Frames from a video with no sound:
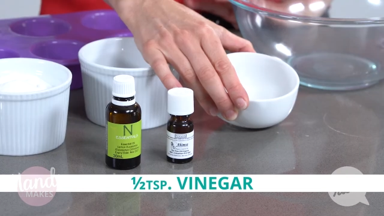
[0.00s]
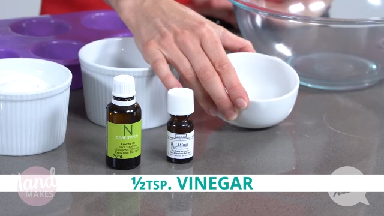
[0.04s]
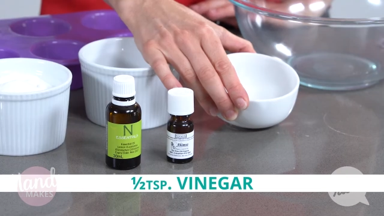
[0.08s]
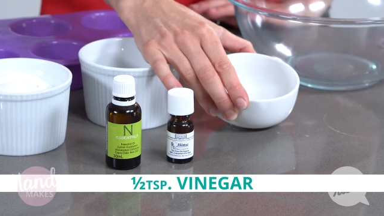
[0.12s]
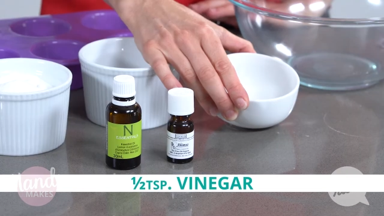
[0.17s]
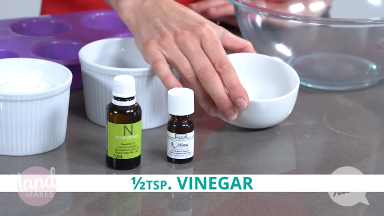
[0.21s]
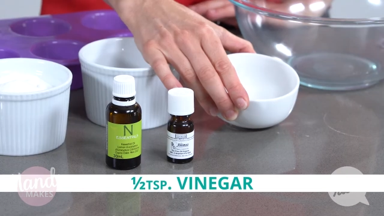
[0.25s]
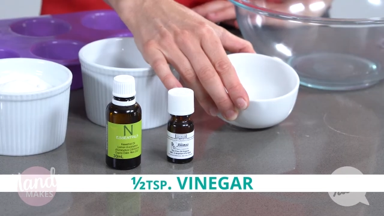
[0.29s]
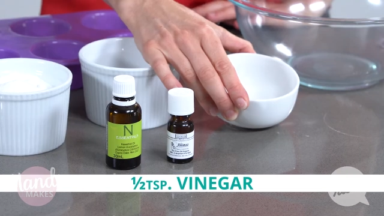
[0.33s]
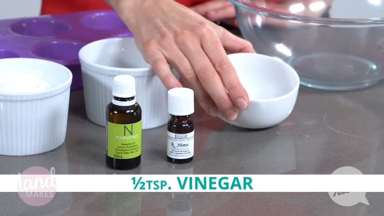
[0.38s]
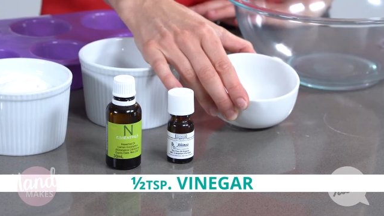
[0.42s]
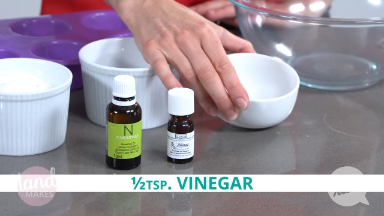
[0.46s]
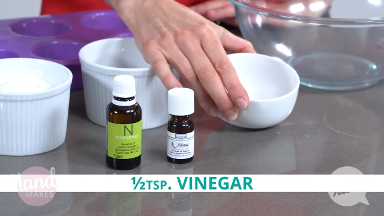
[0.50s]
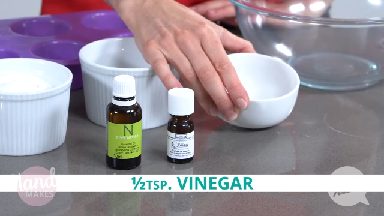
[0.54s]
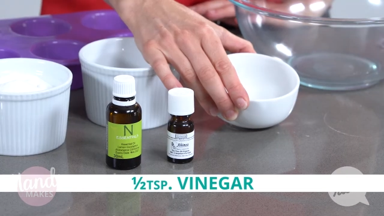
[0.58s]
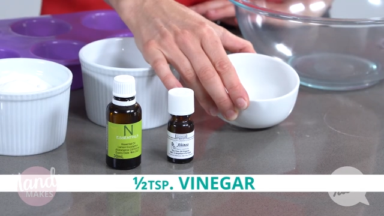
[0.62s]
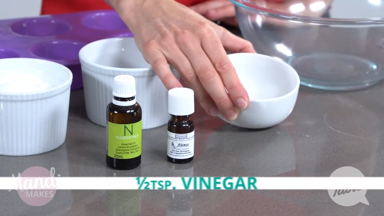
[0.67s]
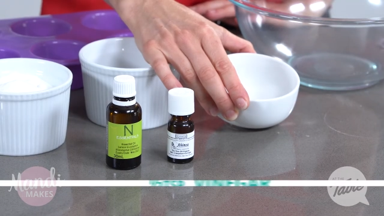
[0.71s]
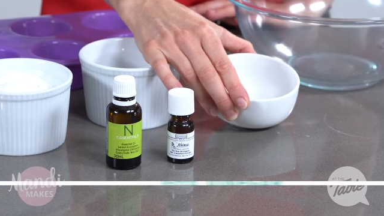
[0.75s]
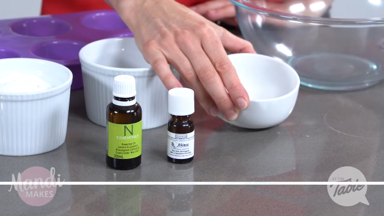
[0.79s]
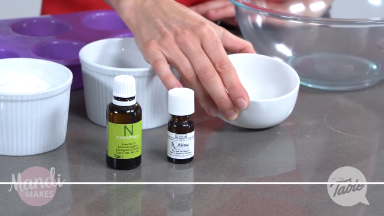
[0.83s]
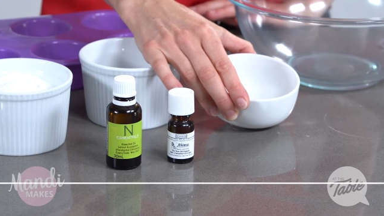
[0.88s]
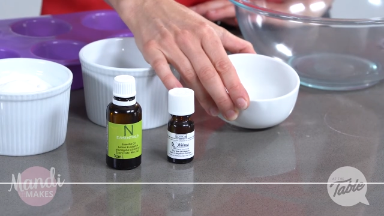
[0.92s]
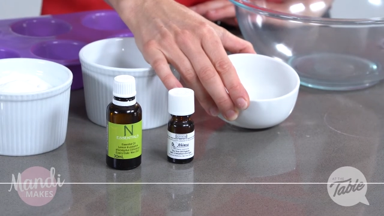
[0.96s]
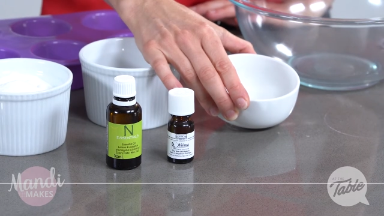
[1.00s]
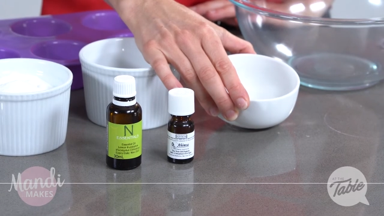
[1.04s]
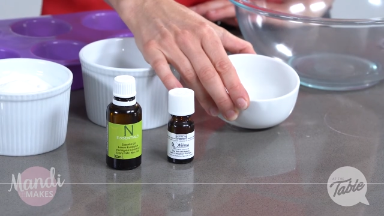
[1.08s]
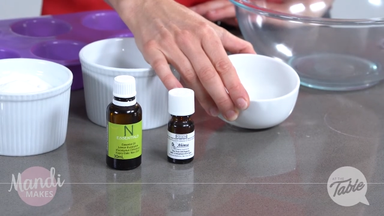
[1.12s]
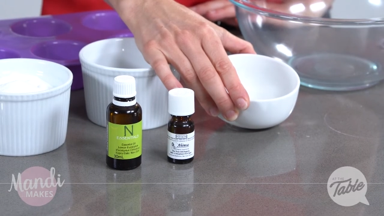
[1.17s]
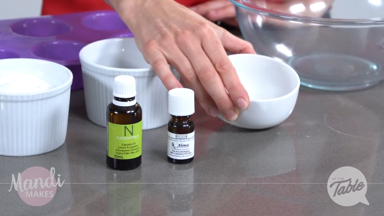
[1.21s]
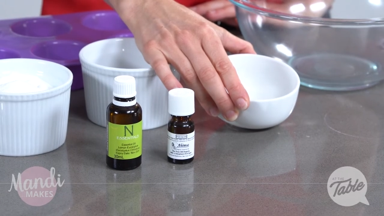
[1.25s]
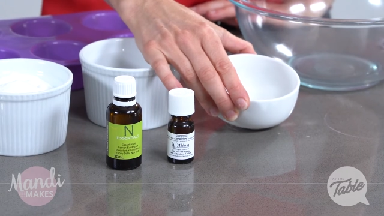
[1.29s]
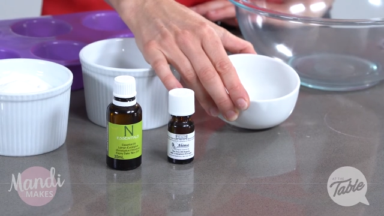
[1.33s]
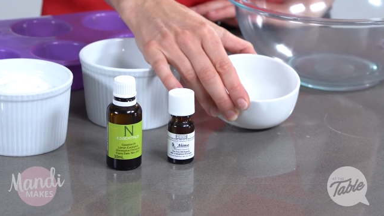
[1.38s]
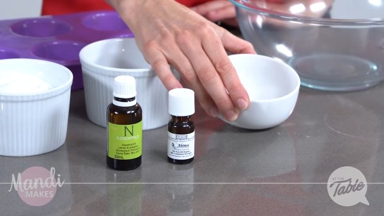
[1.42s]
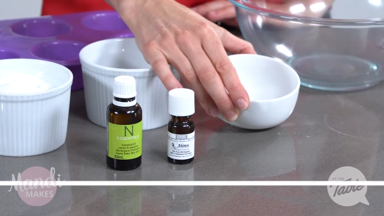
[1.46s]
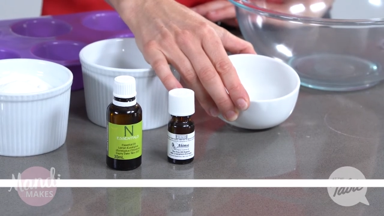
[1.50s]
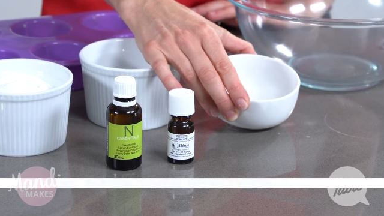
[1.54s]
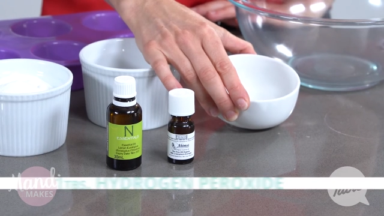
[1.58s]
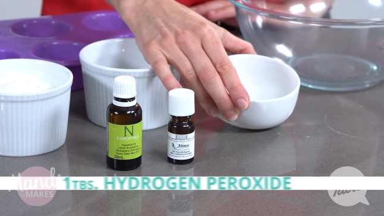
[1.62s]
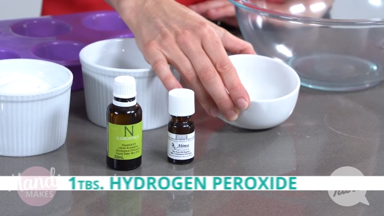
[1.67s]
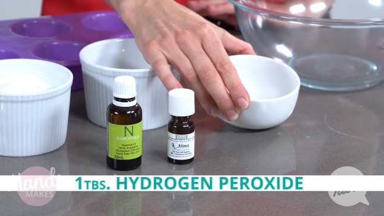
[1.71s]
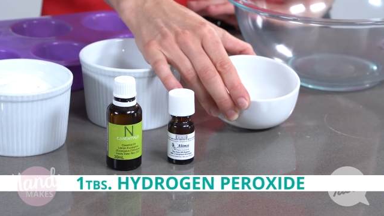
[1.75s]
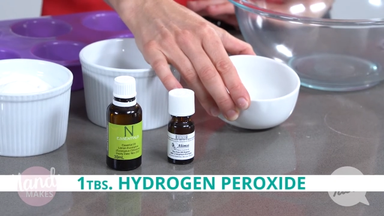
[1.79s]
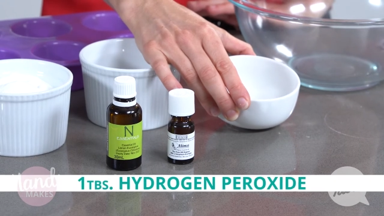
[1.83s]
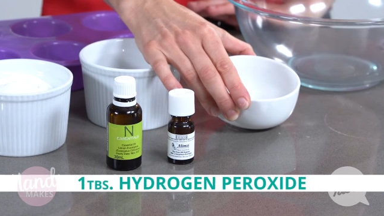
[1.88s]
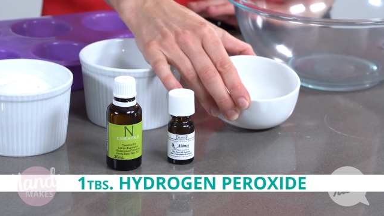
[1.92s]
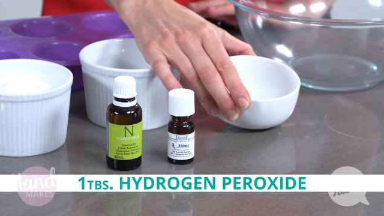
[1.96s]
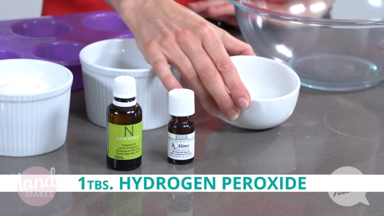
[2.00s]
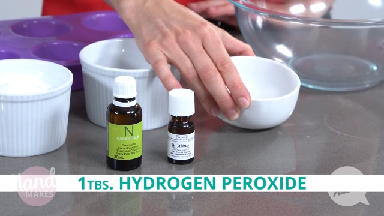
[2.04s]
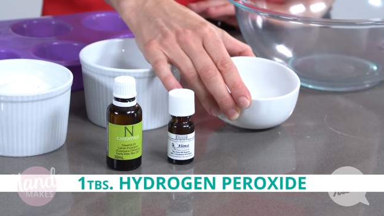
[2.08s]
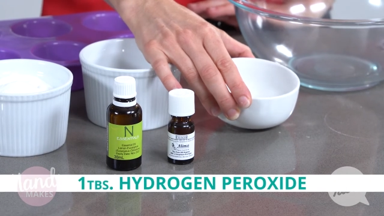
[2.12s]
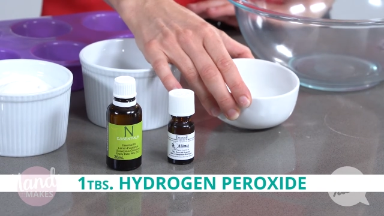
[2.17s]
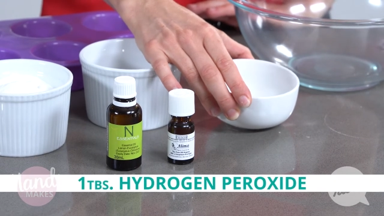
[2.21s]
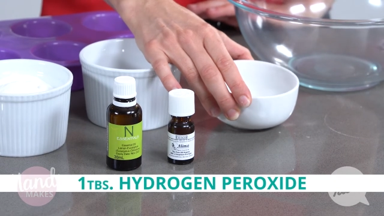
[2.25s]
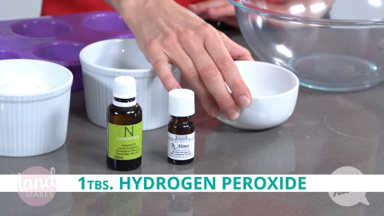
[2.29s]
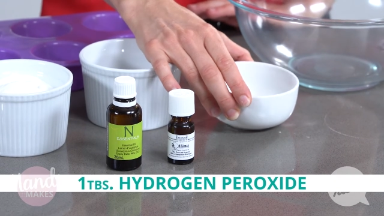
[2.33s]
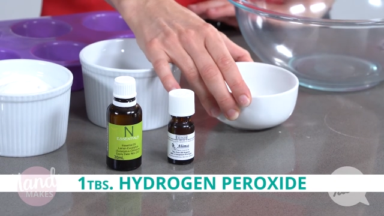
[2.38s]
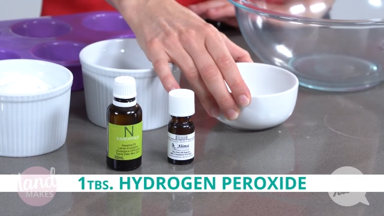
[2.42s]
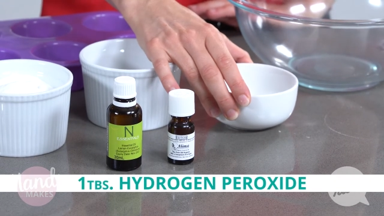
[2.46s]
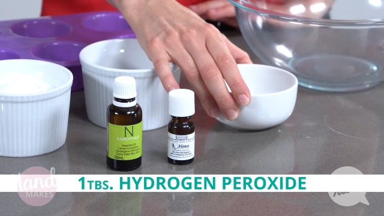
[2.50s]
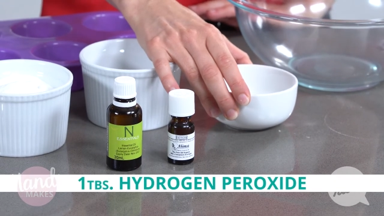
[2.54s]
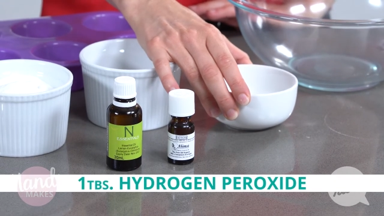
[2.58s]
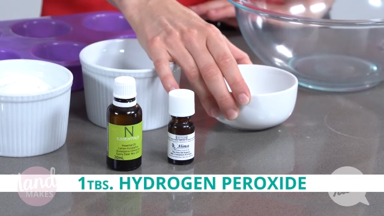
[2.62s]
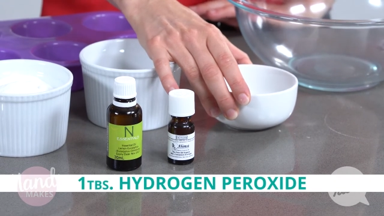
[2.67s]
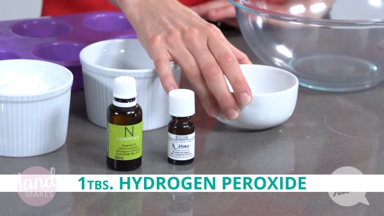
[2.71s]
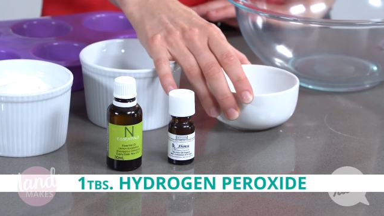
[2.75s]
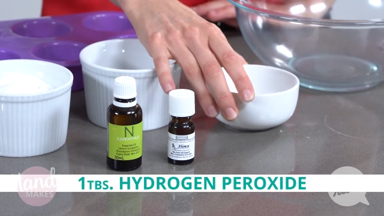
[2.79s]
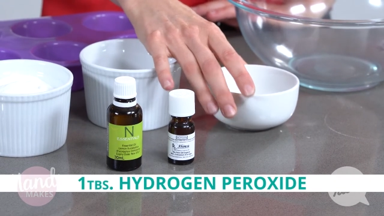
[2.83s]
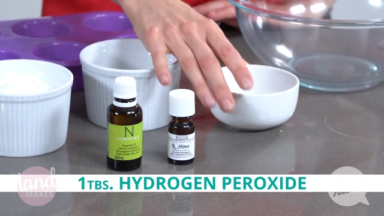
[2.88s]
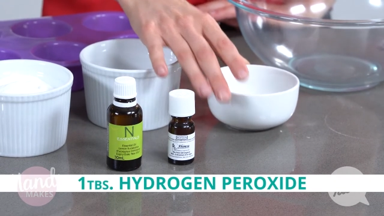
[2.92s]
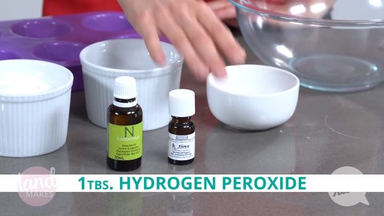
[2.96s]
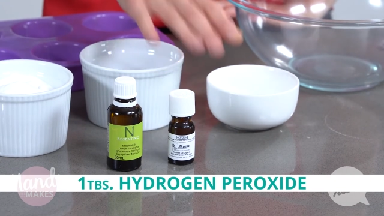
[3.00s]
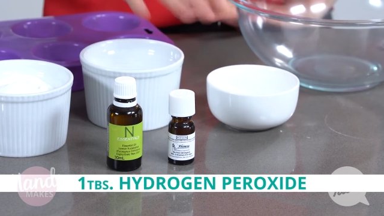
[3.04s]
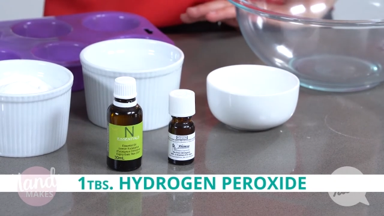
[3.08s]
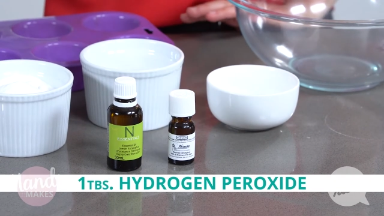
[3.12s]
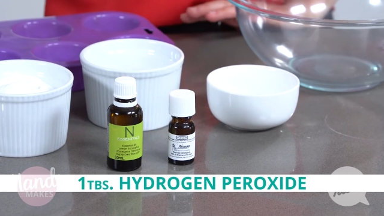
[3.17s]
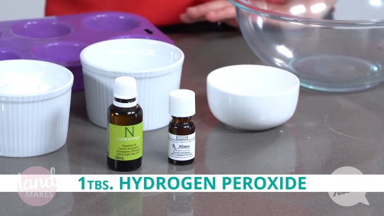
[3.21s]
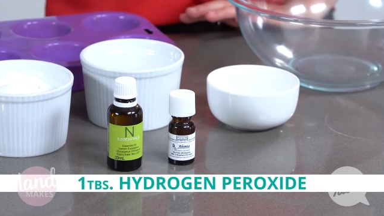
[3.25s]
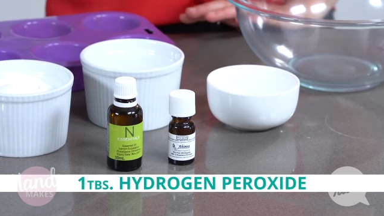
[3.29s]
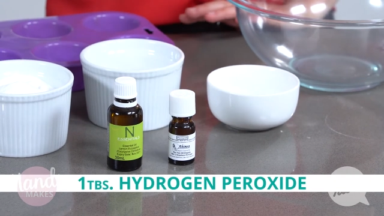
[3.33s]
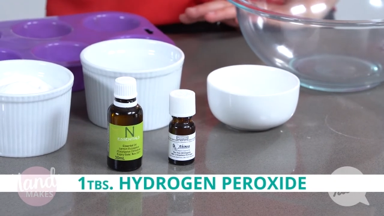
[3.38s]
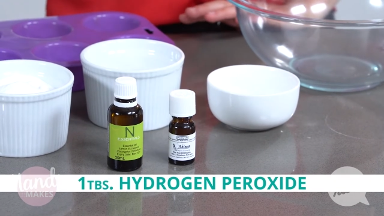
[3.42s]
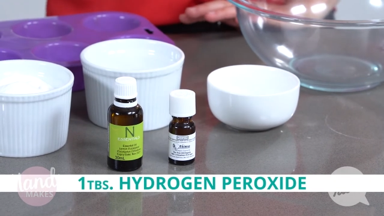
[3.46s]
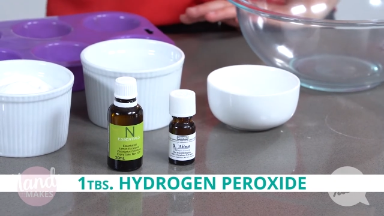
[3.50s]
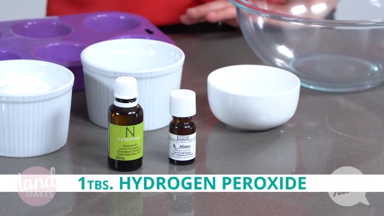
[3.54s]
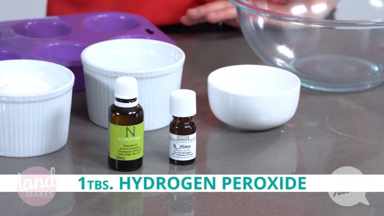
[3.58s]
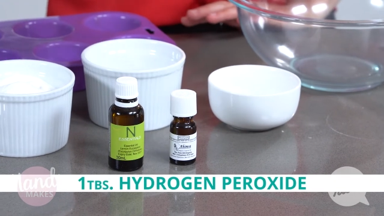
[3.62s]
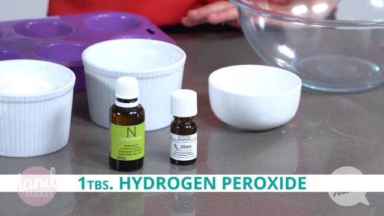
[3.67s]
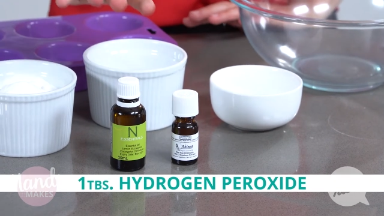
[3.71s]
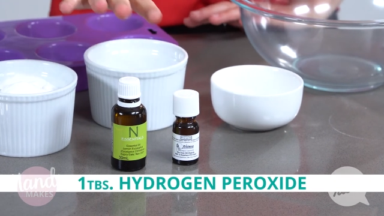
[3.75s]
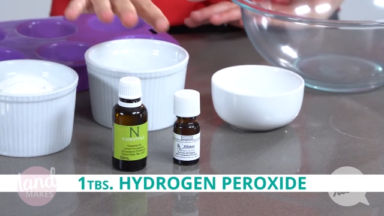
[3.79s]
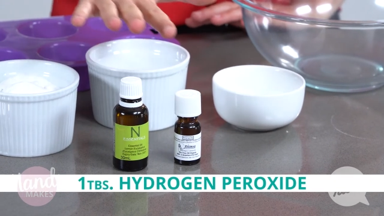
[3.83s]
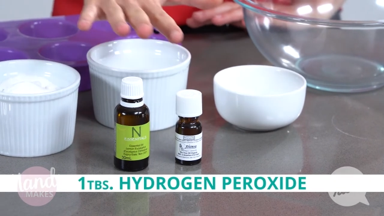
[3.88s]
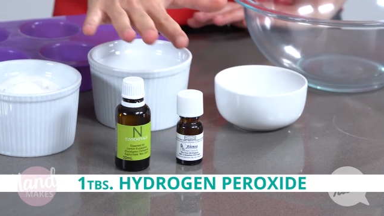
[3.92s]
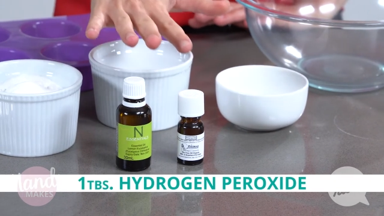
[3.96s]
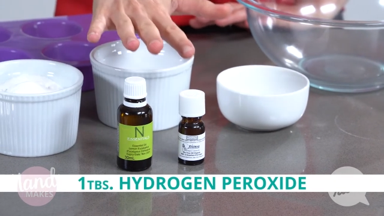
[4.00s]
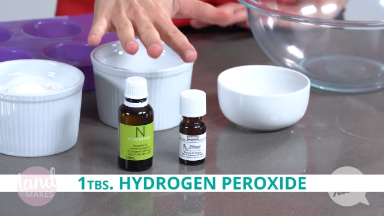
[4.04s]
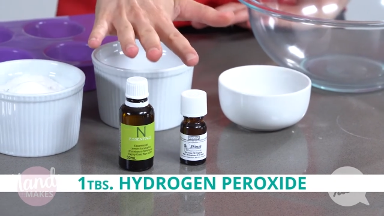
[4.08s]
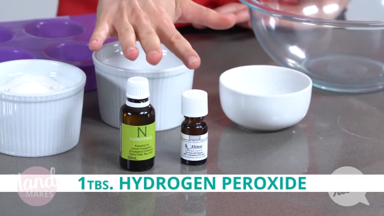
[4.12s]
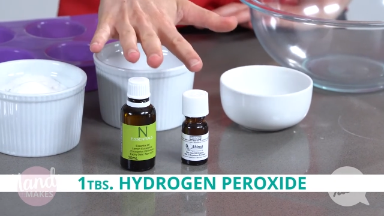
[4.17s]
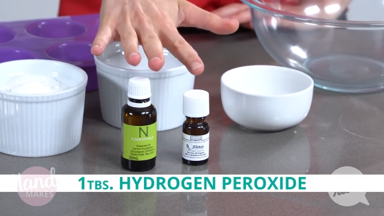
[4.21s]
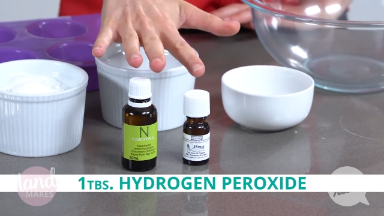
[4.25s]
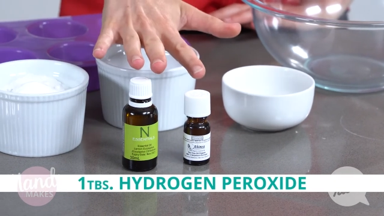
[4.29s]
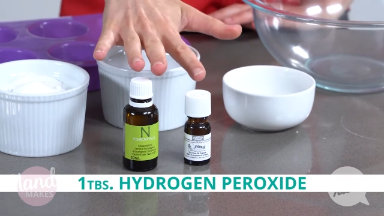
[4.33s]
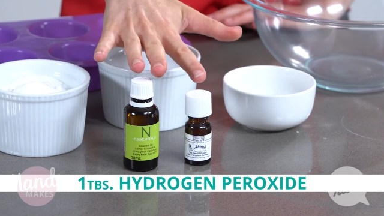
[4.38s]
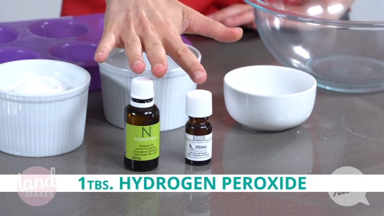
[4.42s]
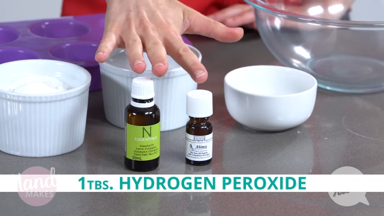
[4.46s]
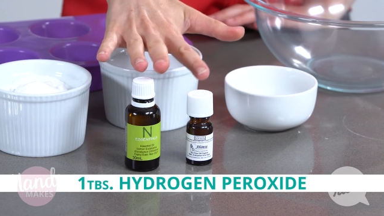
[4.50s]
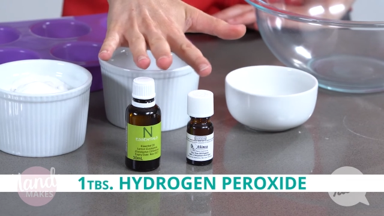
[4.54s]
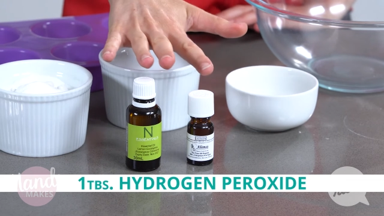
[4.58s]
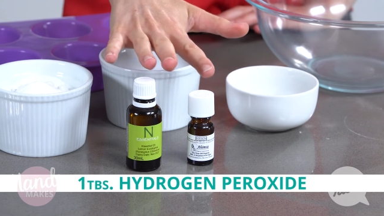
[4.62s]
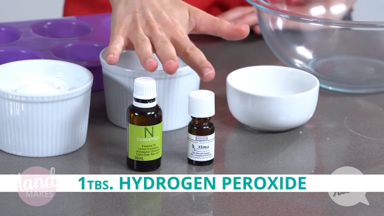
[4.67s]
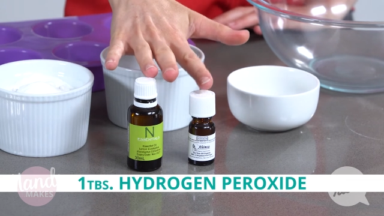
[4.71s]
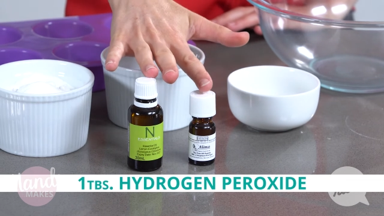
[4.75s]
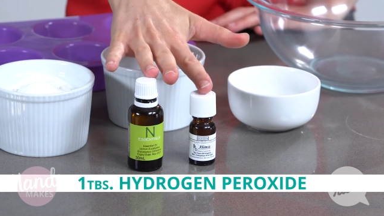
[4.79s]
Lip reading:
No face is visible, so there are no lips to read.